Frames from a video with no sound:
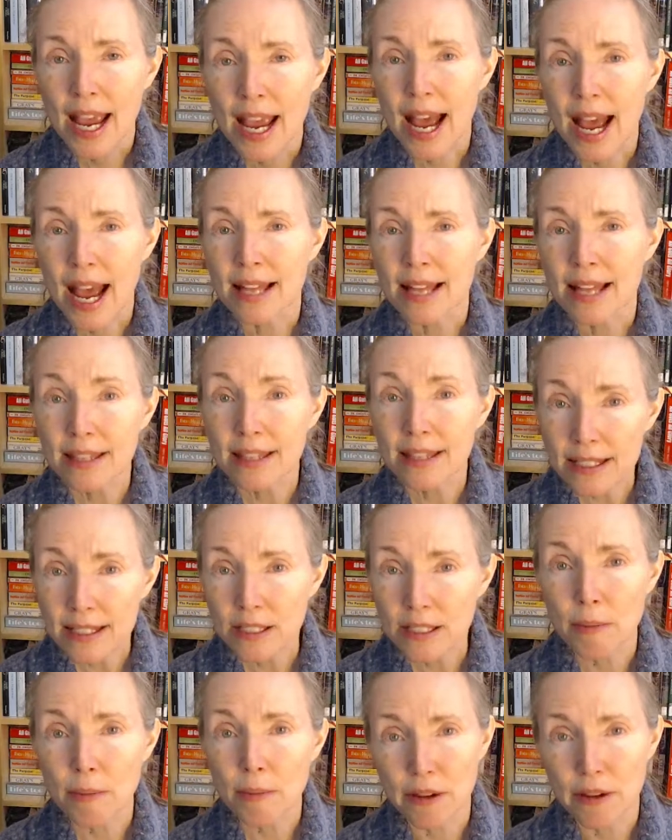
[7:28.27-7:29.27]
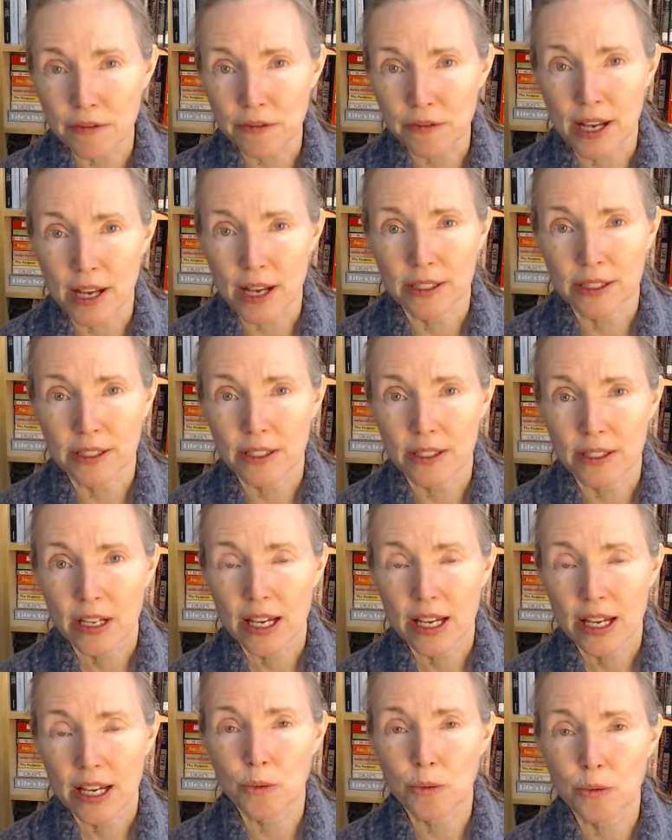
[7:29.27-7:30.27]
And this, my friends,
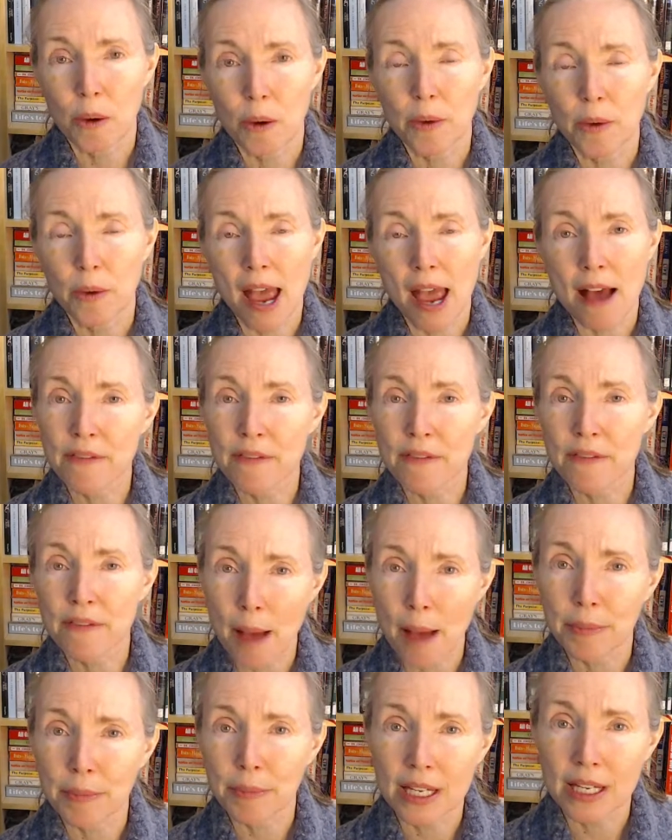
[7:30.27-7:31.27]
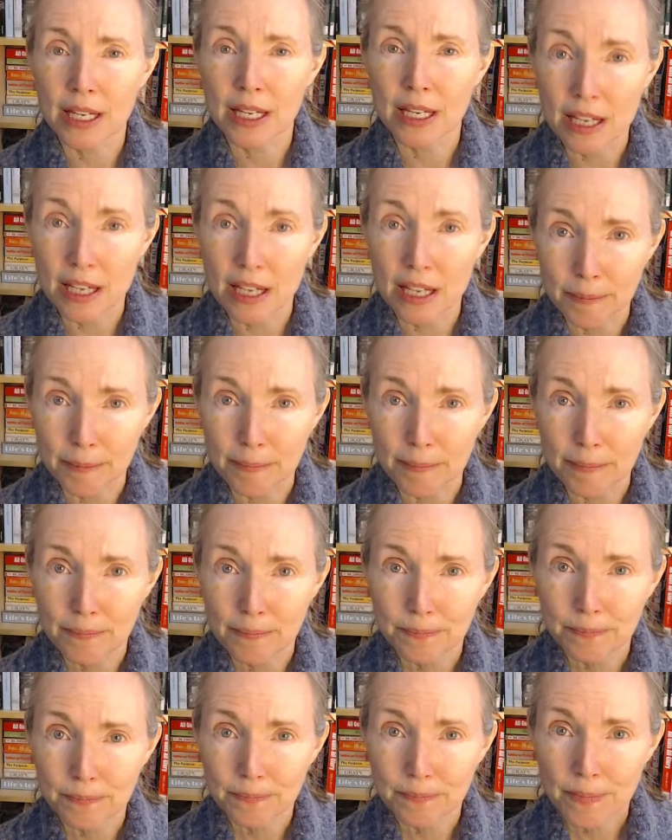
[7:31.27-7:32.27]
is what we have happening here.
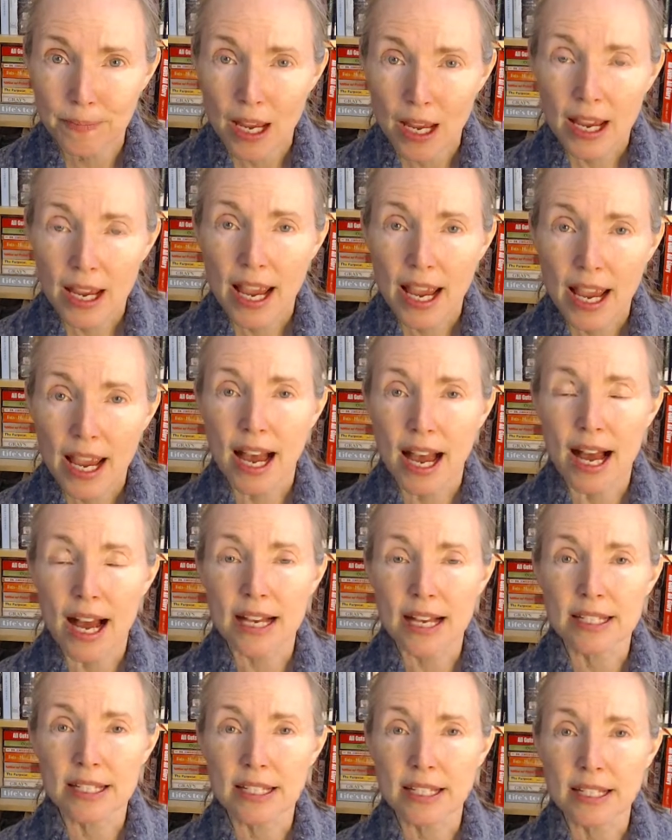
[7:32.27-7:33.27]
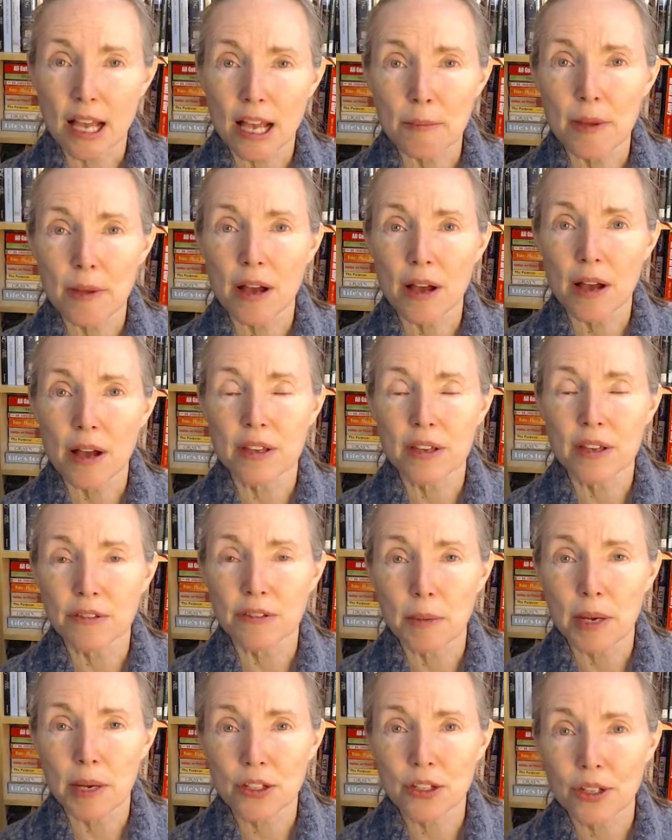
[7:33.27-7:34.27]
Some of the
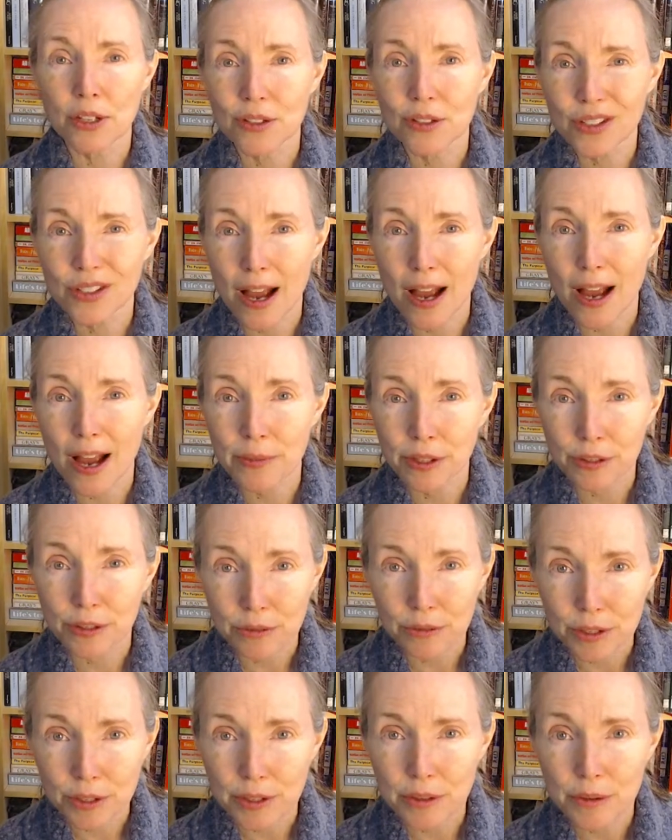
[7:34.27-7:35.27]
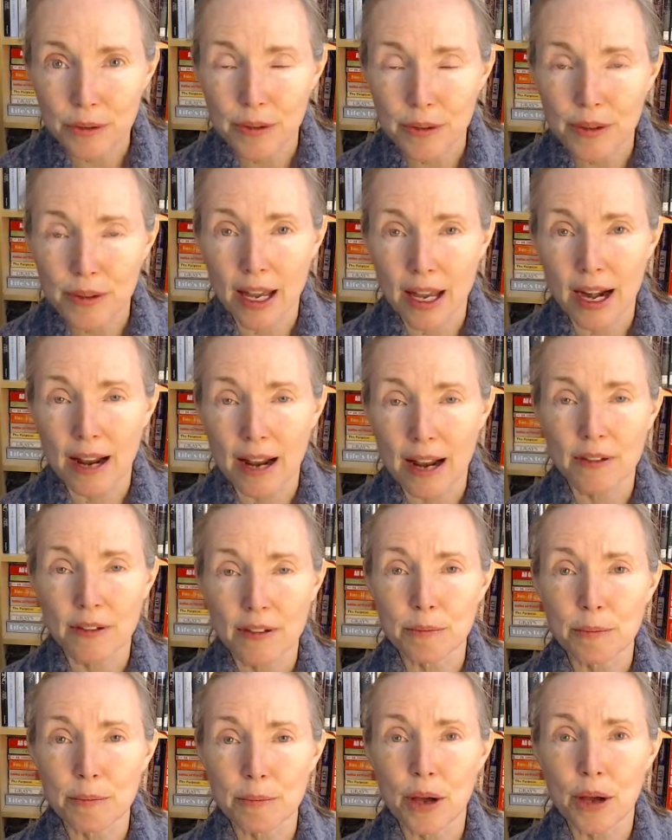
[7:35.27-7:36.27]
information that's come through that I've
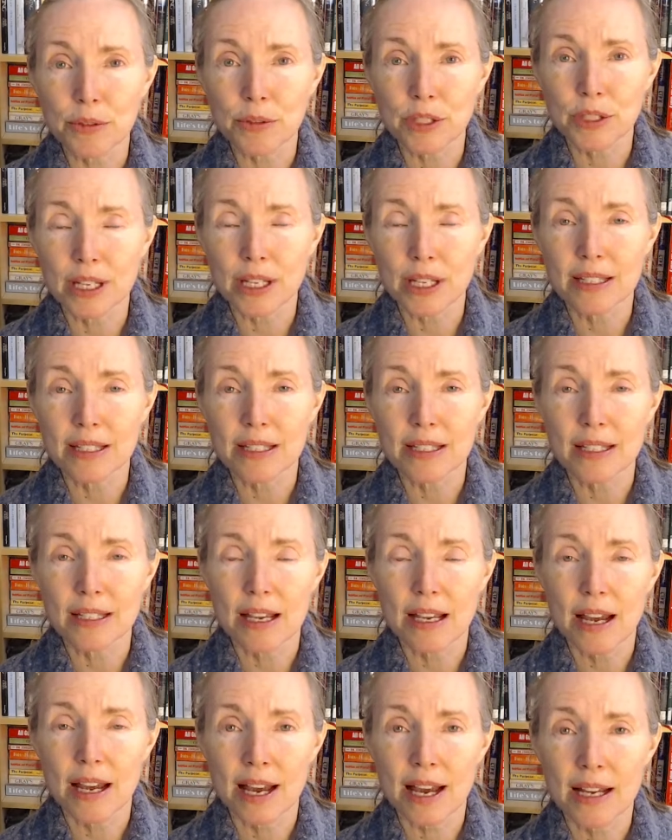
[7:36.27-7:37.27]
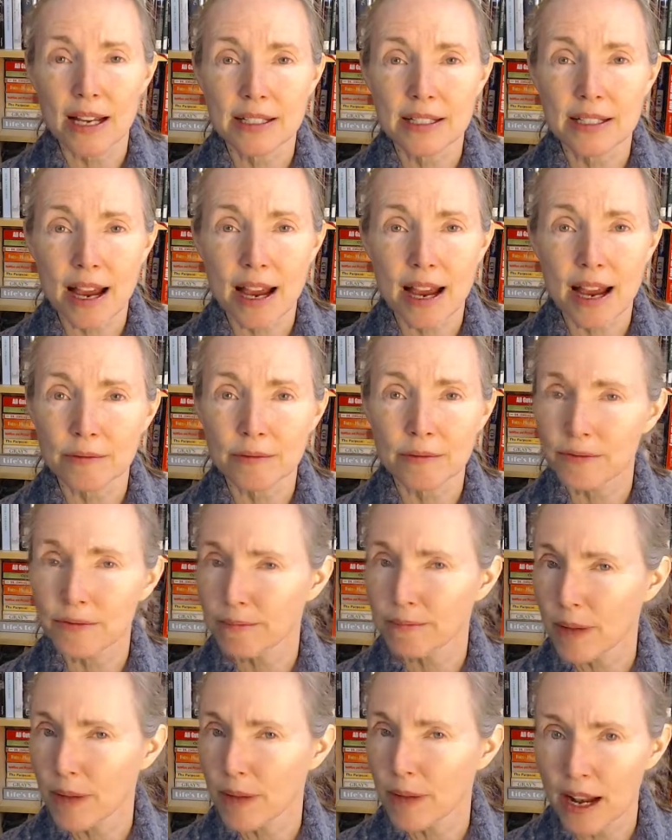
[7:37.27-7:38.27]
even posted down
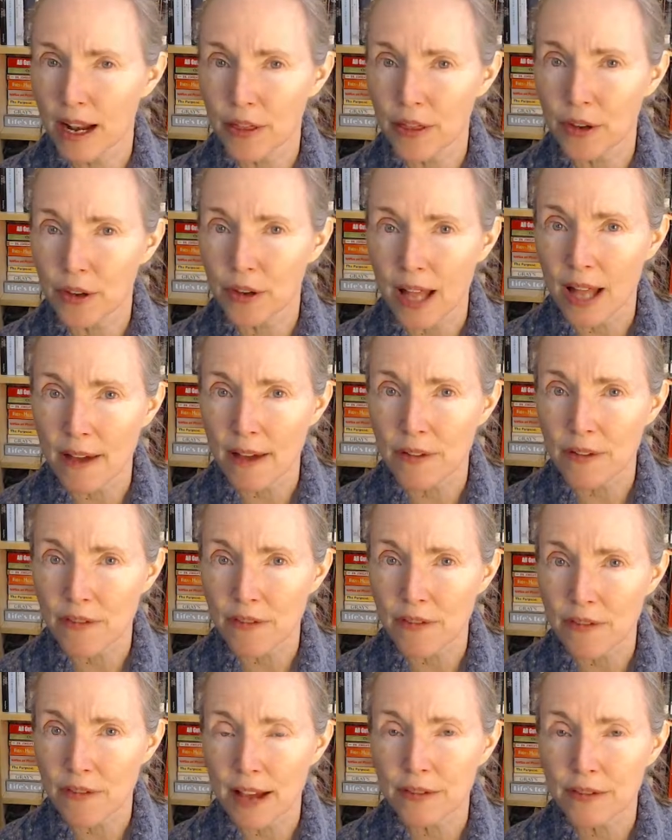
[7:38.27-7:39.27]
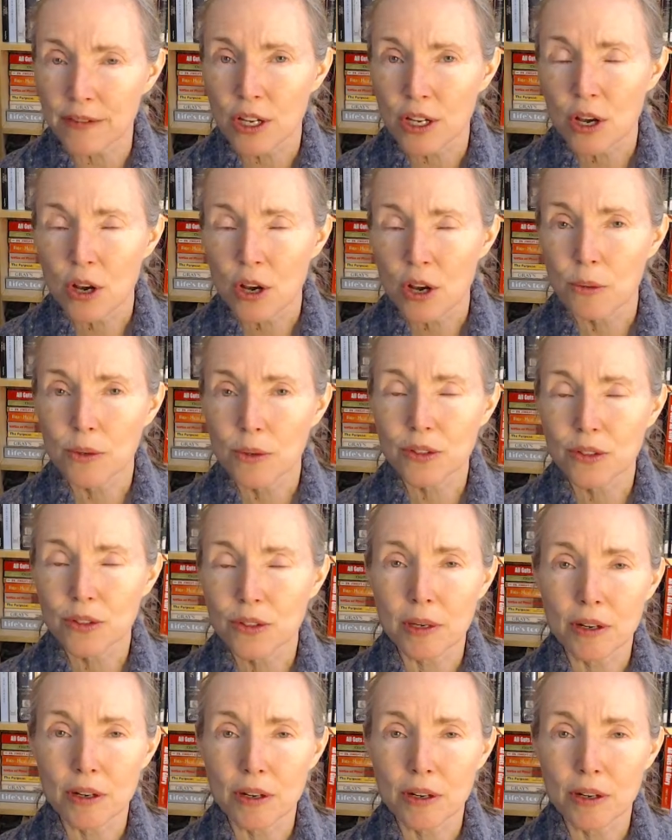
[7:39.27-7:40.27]
other Live at Fives was the
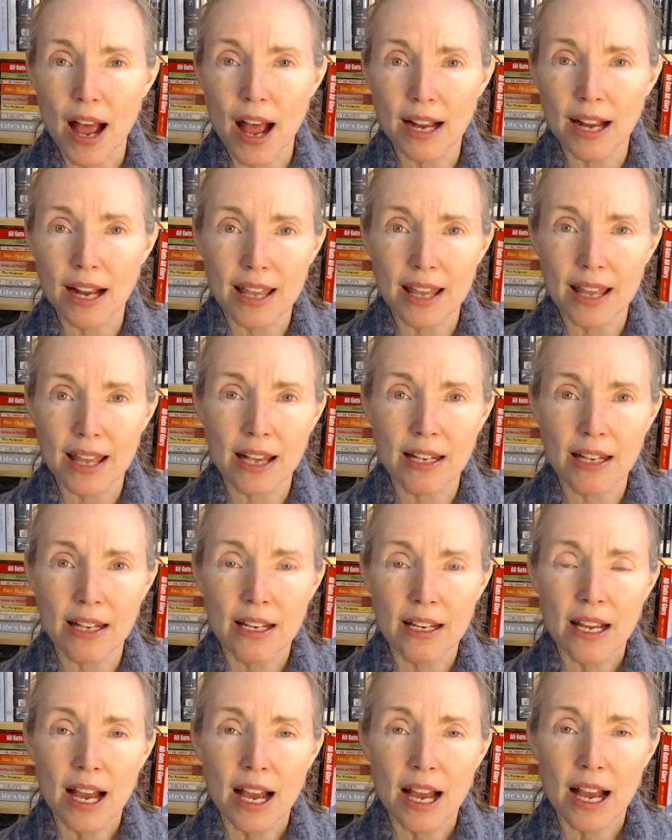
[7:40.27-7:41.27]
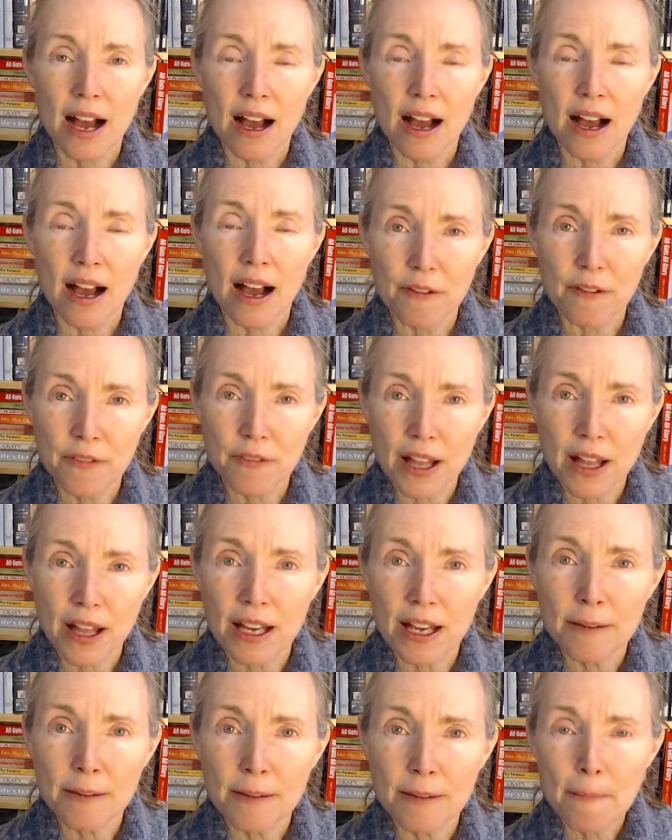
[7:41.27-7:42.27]
mere fact that a
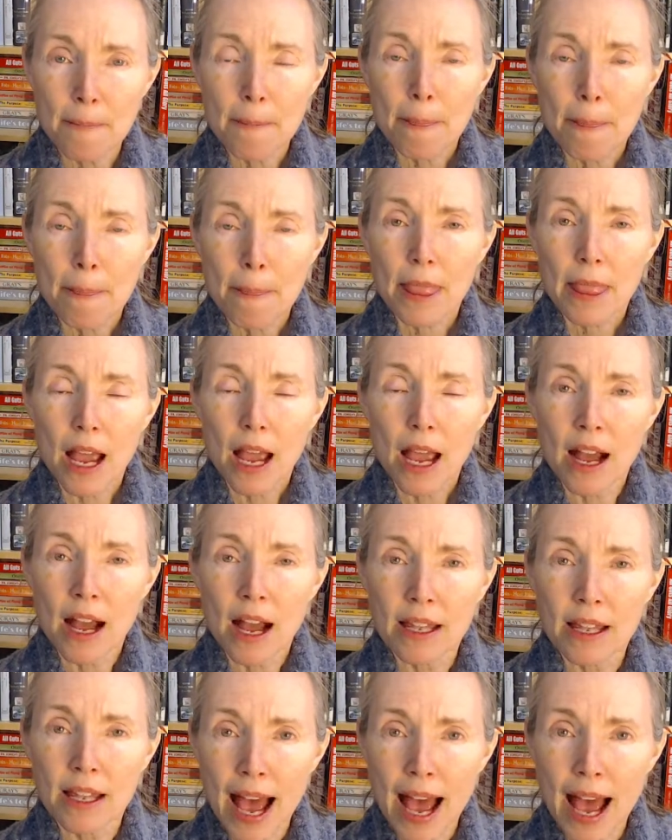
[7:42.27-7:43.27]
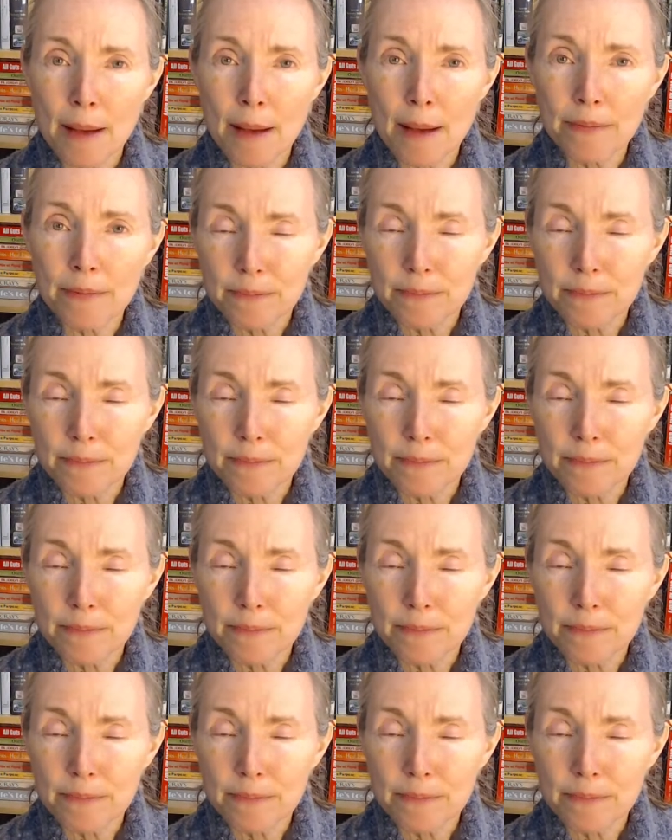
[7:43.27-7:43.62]
fella, Lab,